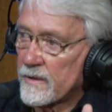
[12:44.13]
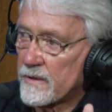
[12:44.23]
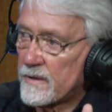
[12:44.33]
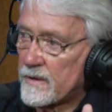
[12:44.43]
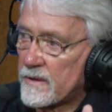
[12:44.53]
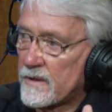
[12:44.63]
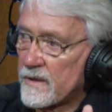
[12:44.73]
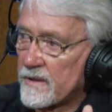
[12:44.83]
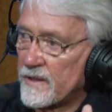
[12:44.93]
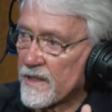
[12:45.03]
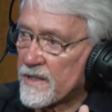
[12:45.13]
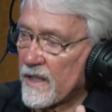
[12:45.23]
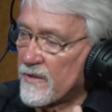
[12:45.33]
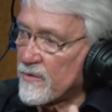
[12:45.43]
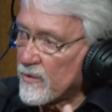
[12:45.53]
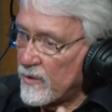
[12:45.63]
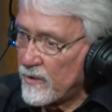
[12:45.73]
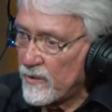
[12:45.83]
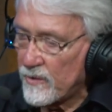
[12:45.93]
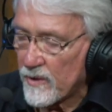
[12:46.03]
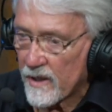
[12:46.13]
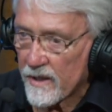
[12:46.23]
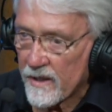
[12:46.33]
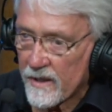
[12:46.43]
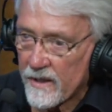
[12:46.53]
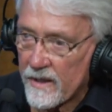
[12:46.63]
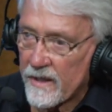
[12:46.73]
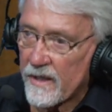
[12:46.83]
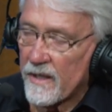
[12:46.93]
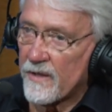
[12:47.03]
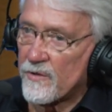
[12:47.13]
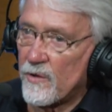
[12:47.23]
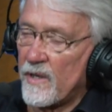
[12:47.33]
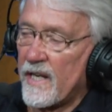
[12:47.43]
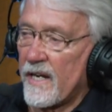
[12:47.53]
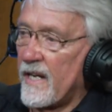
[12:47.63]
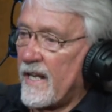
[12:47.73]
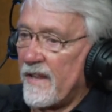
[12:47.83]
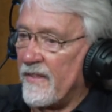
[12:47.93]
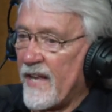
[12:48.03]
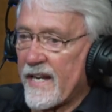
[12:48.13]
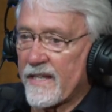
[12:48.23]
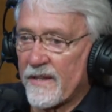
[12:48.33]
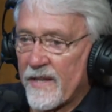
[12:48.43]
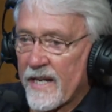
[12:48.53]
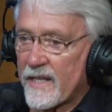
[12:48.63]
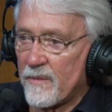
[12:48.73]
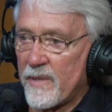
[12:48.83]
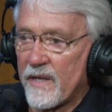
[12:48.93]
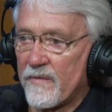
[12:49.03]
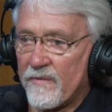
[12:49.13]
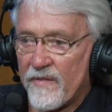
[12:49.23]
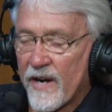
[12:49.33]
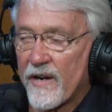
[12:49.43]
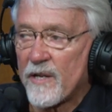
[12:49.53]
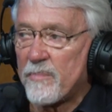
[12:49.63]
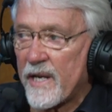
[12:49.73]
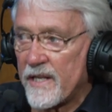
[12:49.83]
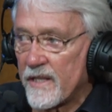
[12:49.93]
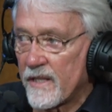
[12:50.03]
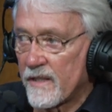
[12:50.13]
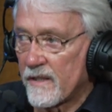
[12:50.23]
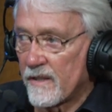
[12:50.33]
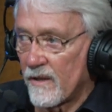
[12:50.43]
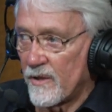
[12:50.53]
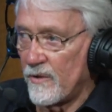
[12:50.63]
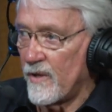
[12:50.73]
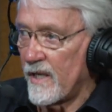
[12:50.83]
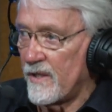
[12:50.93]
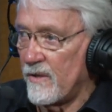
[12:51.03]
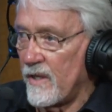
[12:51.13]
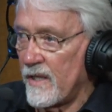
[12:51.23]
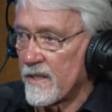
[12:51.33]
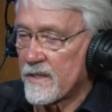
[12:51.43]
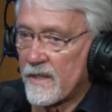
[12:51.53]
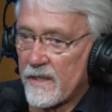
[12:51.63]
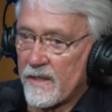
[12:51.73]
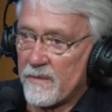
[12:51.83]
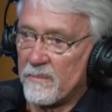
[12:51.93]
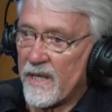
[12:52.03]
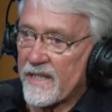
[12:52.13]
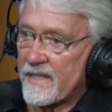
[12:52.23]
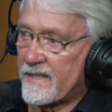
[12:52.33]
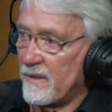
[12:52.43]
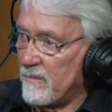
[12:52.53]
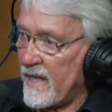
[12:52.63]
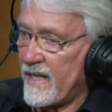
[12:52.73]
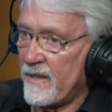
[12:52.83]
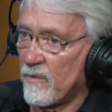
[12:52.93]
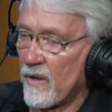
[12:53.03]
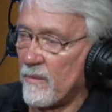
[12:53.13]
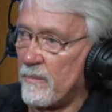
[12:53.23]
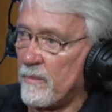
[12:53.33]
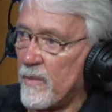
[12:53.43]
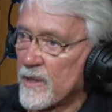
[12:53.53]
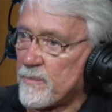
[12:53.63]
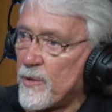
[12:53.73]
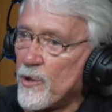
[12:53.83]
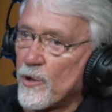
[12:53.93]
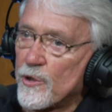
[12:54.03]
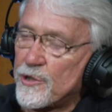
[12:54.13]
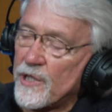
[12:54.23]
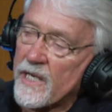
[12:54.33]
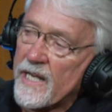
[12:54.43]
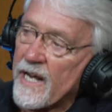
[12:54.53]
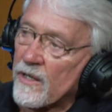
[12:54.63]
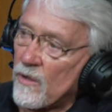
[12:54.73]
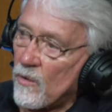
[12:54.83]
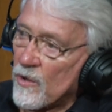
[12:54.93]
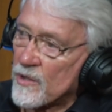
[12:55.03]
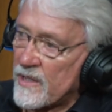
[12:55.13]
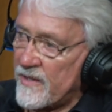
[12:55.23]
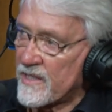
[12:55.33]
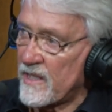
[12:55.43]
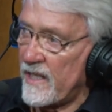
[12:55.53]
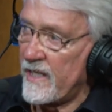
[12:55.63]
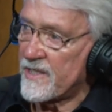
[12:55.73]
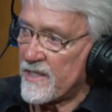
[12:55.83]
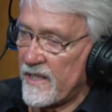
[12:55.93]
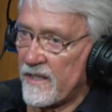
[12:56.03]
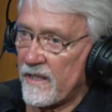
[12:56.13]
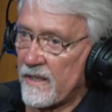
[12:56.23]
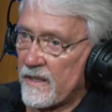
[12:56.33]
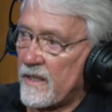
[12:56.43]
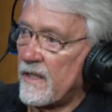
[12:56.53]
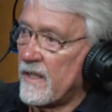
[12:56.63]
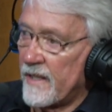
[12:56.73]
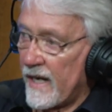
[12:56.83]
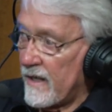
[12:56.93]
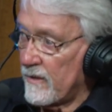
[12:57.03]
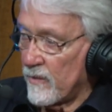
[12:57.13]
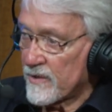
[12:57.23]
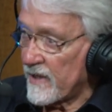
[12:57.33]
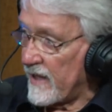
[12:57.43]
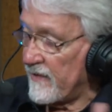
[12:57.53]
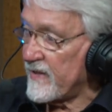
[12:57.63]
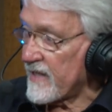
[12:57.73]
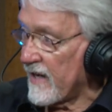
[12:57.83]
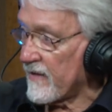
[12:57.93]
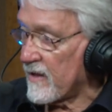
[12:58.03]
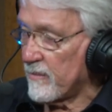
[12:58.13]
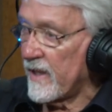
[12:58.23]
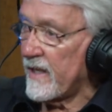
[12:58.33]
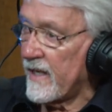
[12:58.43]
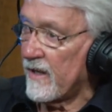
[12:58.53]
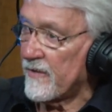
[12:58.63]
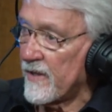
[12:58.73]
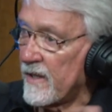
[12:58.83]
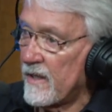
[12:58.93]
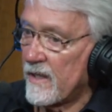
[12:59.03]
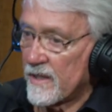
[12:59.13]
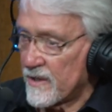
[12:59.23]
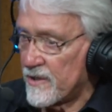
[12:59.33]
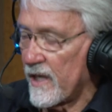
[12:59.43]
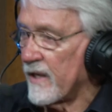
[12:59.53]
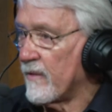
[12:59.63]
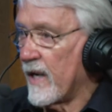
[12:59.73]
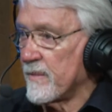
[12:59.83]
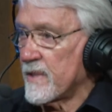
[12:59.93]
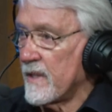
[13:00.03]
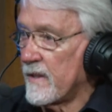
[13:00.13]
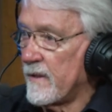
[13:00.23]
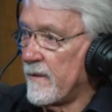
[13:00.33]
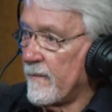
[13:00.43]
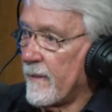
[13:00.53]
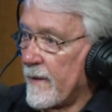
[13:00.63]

Okay. Just a true, a, a, a, a true. Now that that can be a varied opinion on who that dude is, but to me, one of the most pure shutdown corners in this league still. Now we're saying if he's completely healthy, is a Jalen Ramsey. Jalen Ramsey.